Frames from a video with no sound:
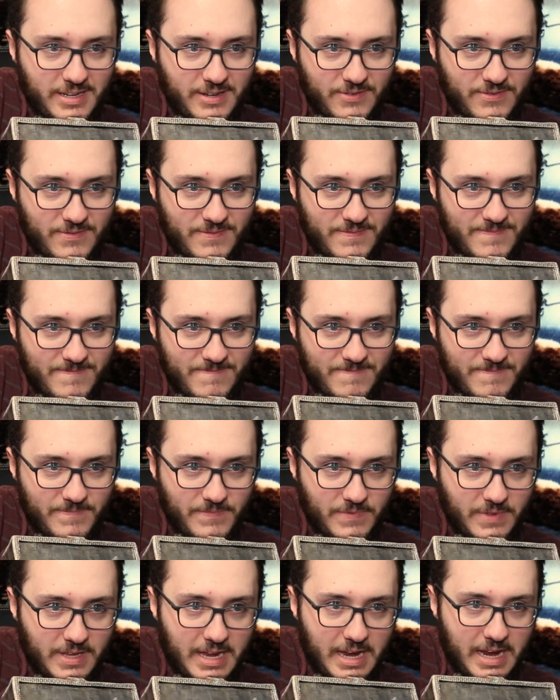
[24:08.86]
you
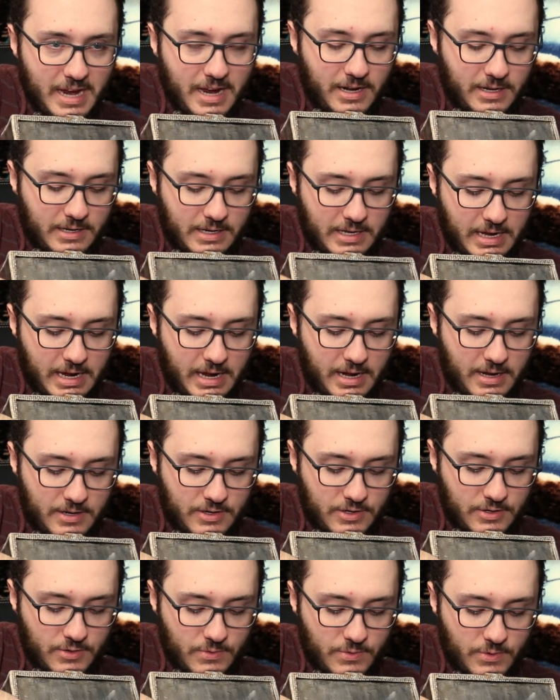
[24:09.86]
can get
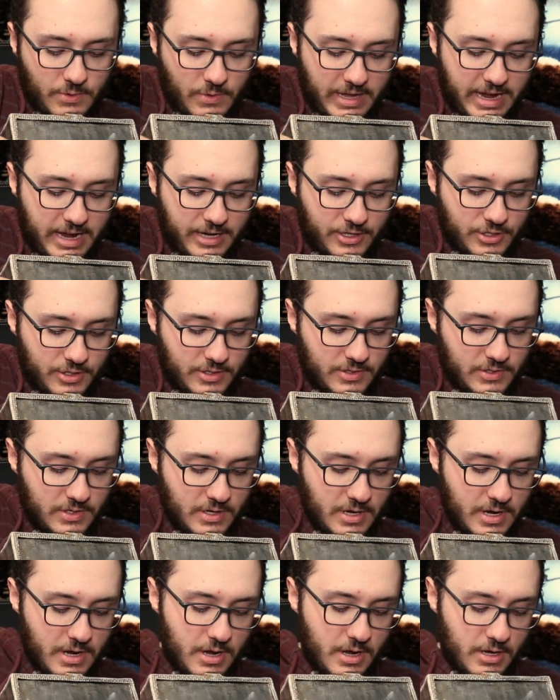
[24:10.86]
to the
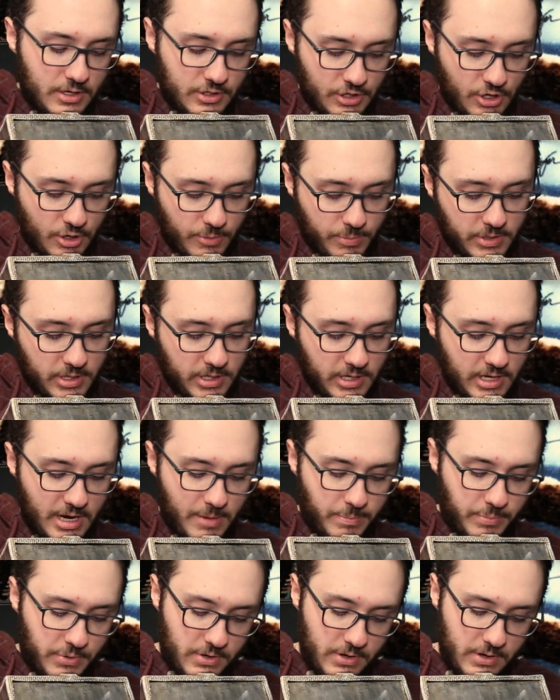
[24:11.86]
latches to open it
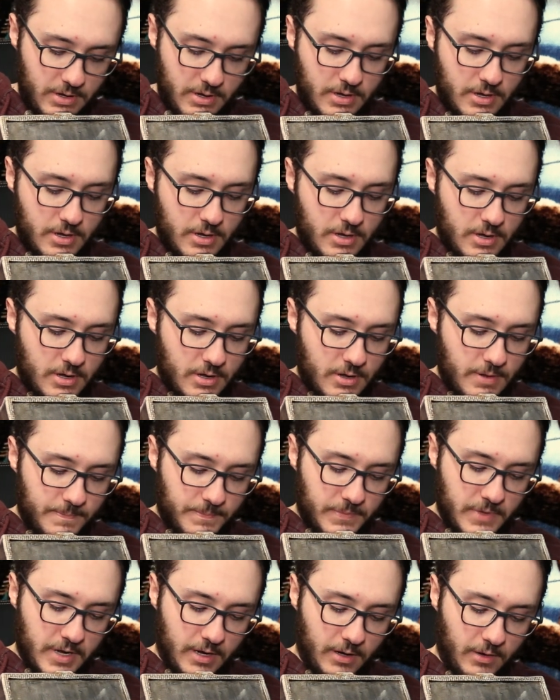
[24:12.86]
up.
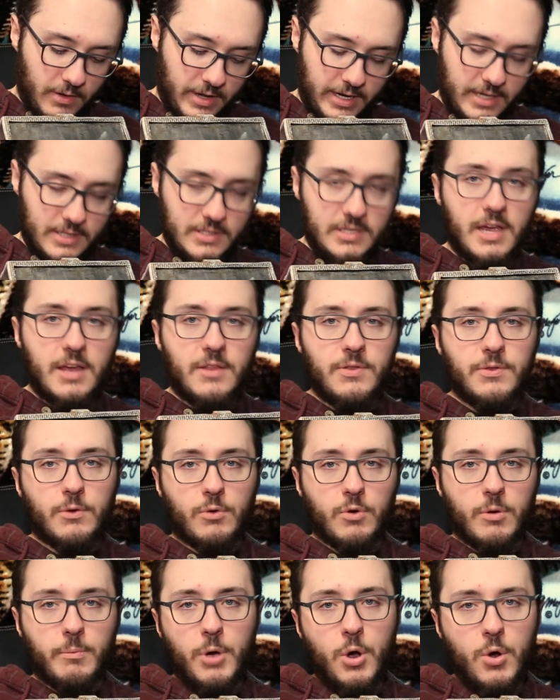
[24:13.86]
And like I said, the
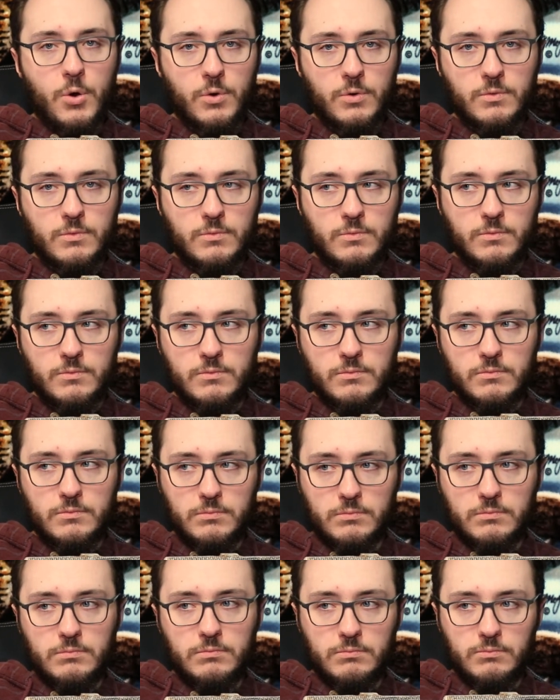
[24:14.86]
remote
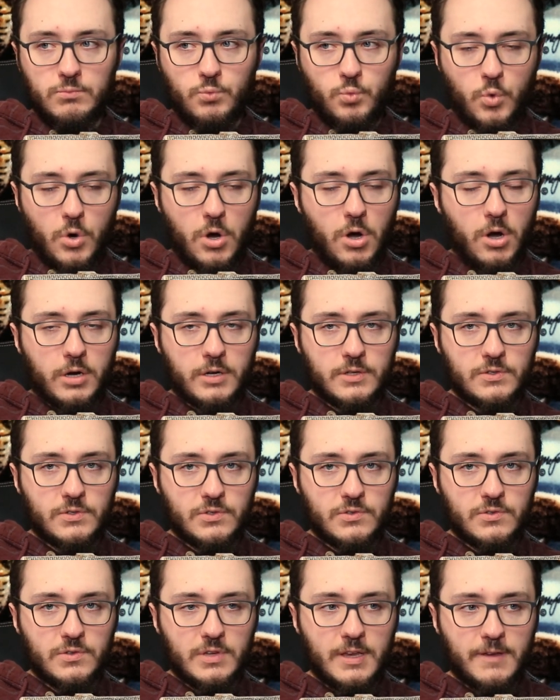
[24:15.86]

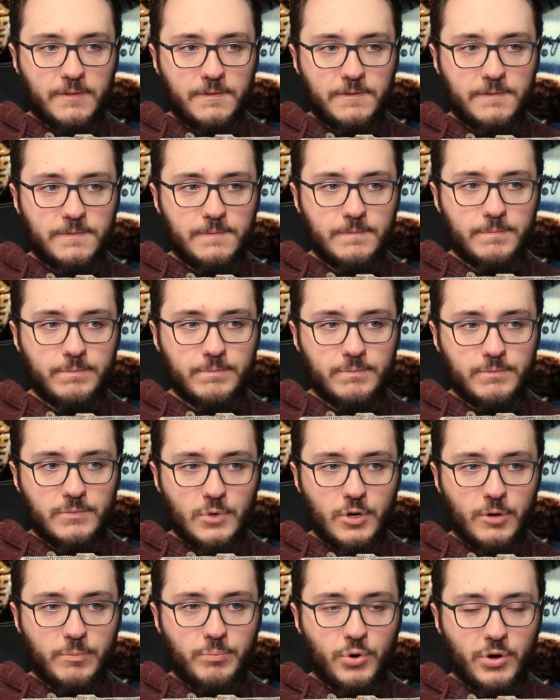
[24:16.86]
works if
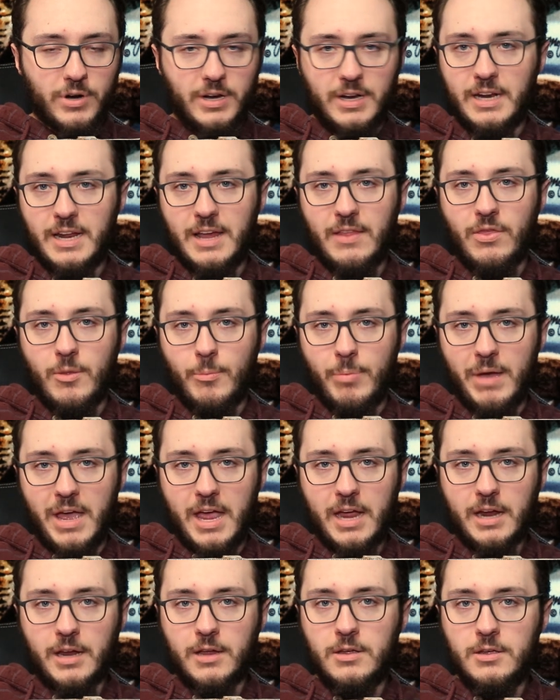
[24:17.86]
you're pointed at the
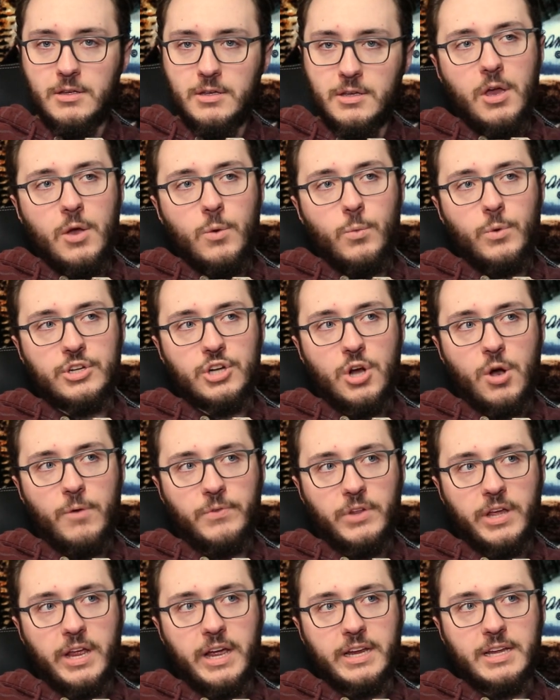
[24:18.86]
back, which
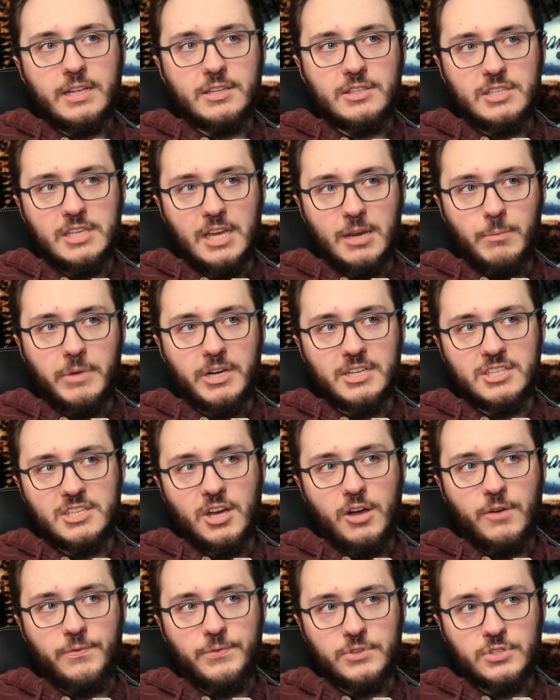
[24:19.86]
hopefully I can seat
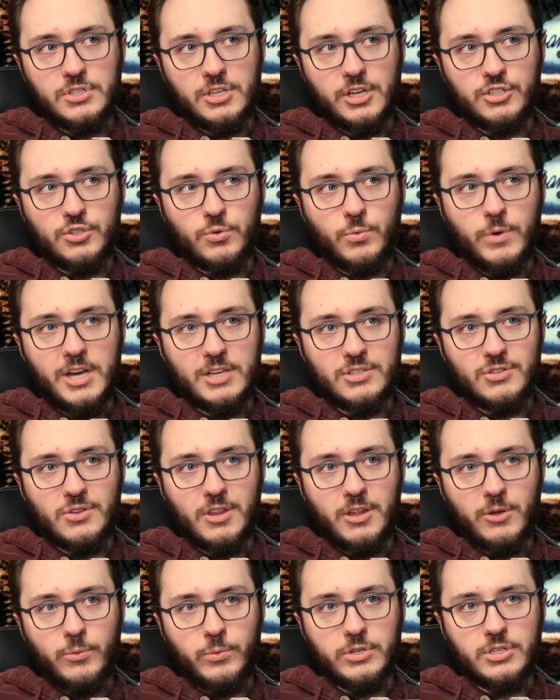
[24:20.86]
myself in such a way so
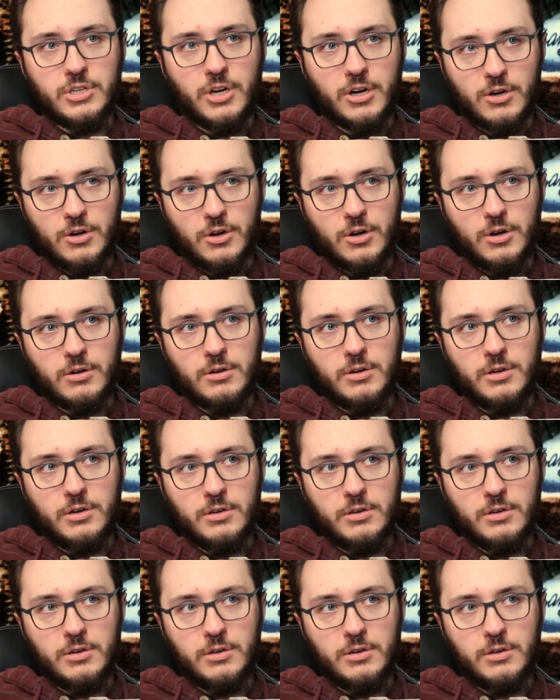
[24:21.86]
that when Tucker